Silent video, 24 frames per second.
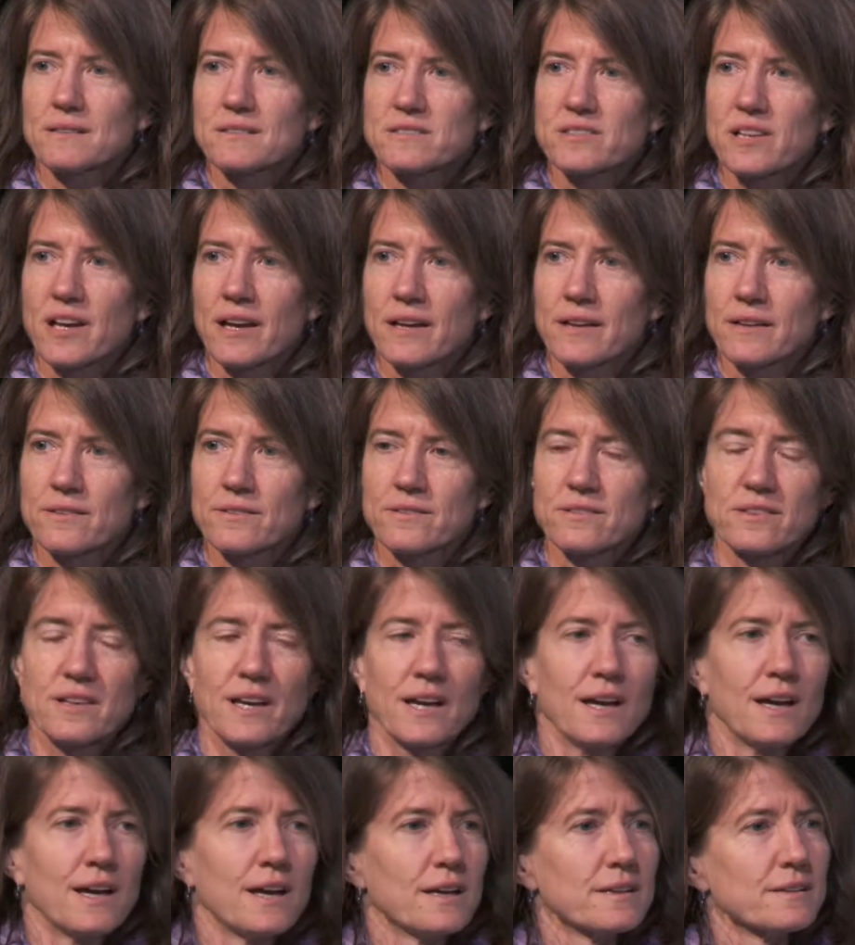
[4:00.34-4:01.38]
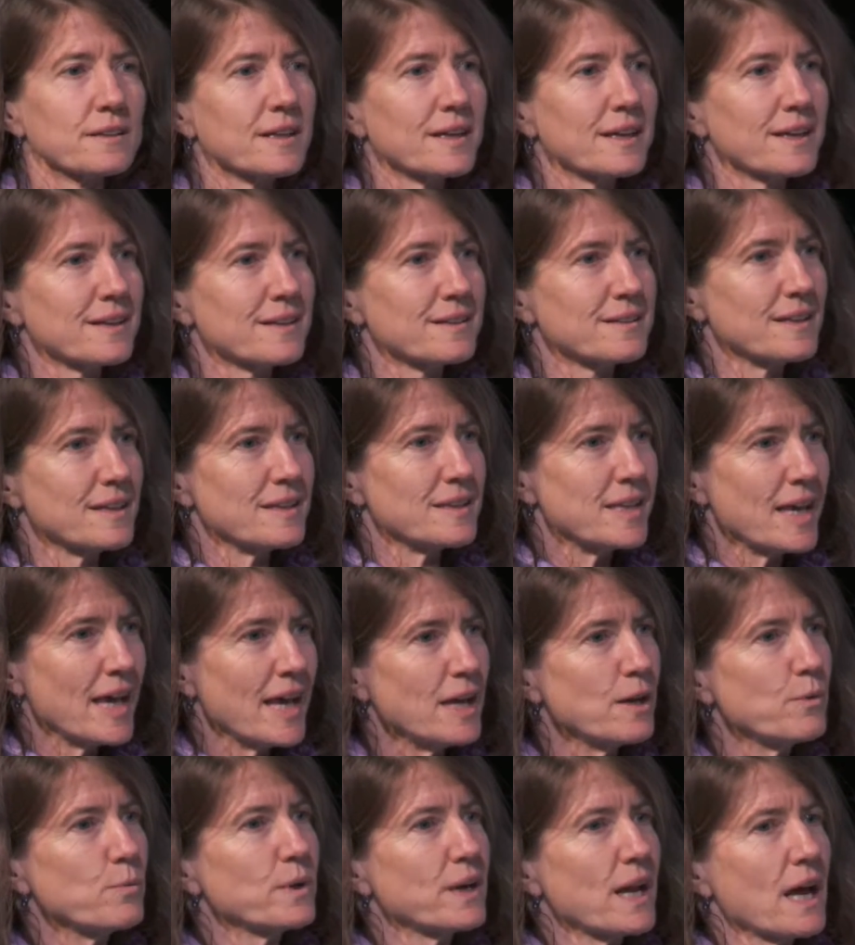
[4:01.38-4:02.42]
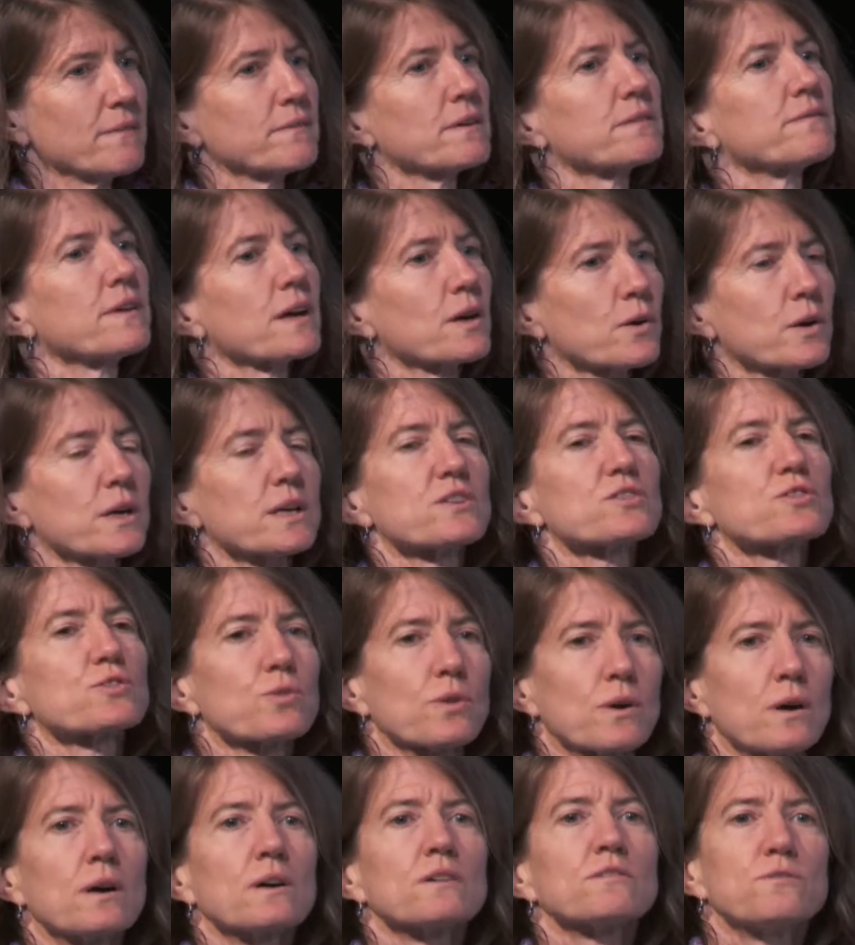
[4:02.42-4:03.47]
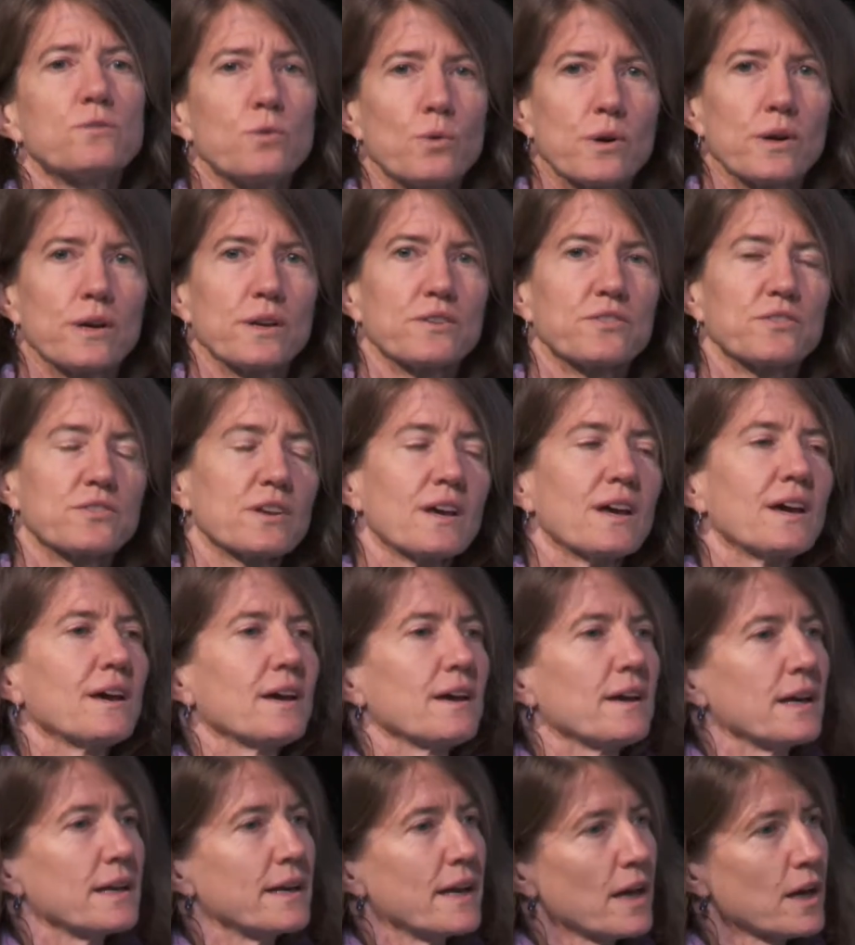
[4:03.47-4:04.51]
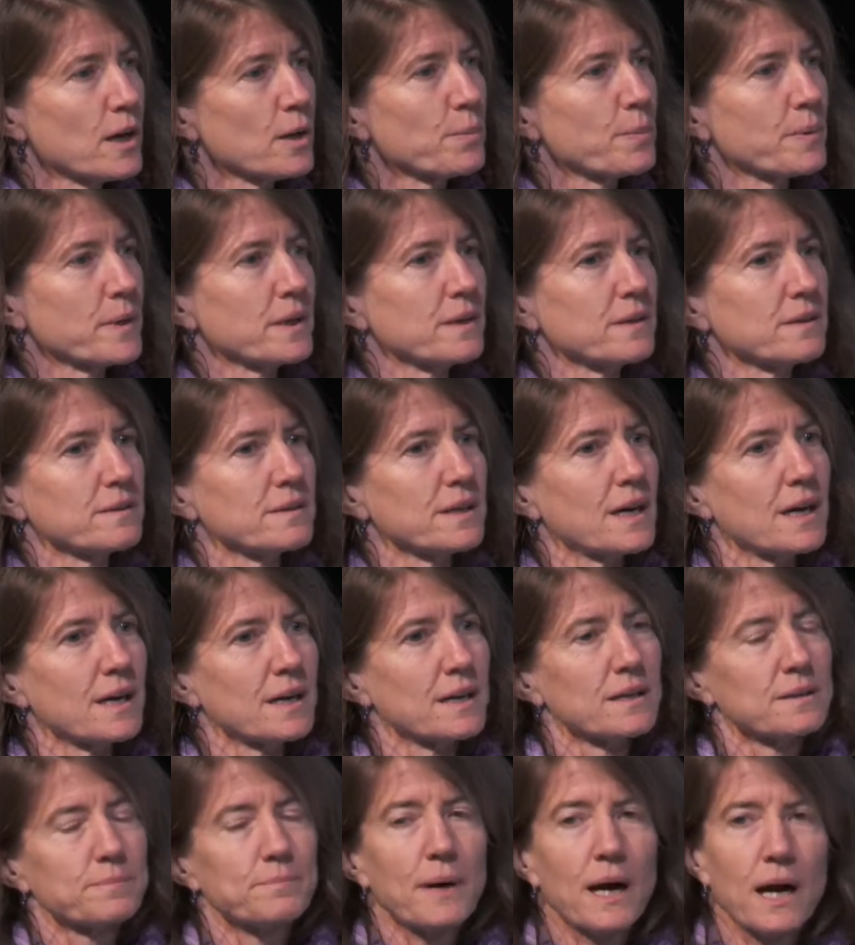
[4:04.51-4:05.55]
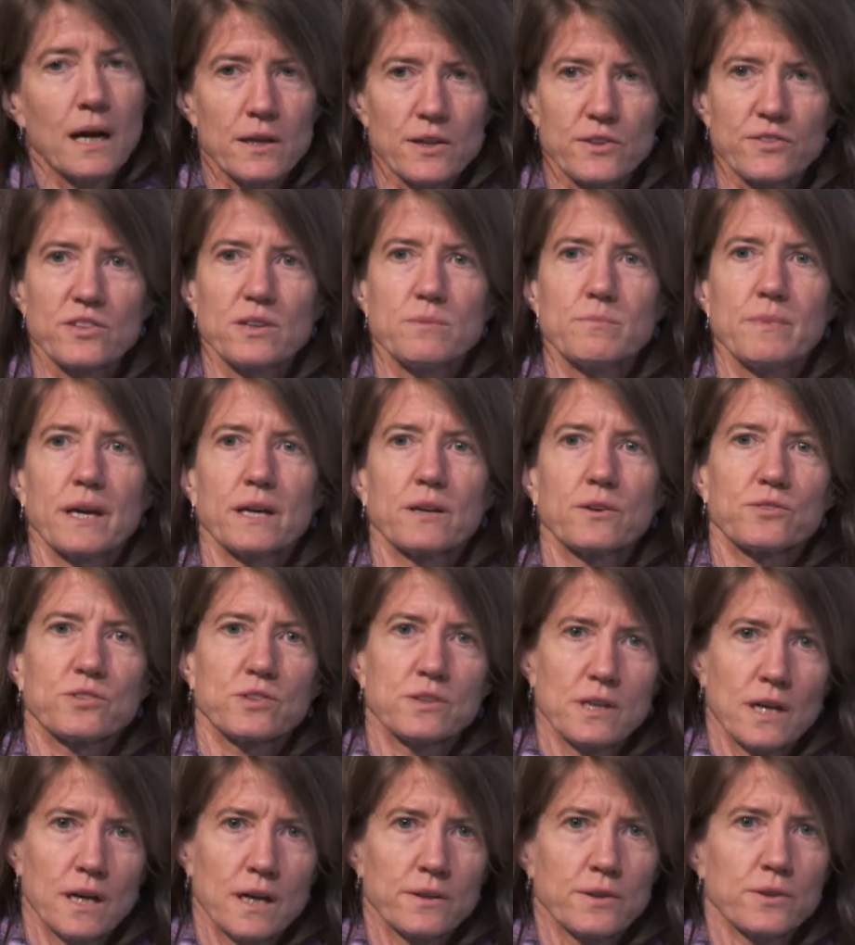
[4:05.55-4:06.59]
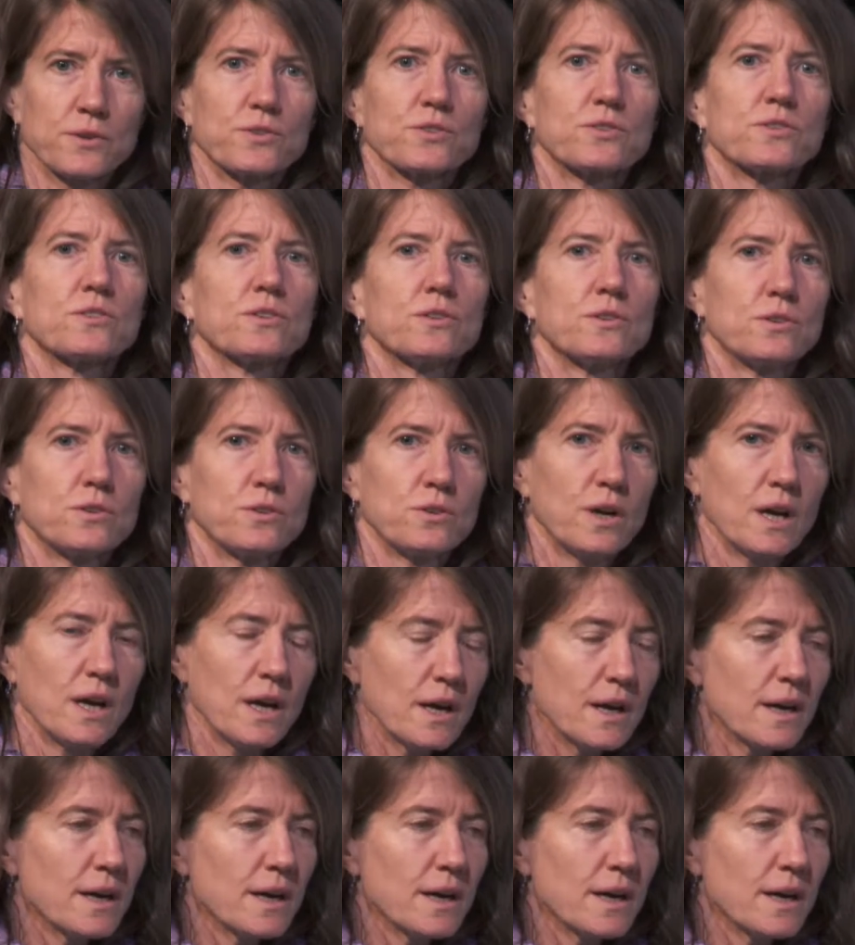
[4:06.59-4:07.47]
science, then they would have a very strong voice in helping policymakers and others to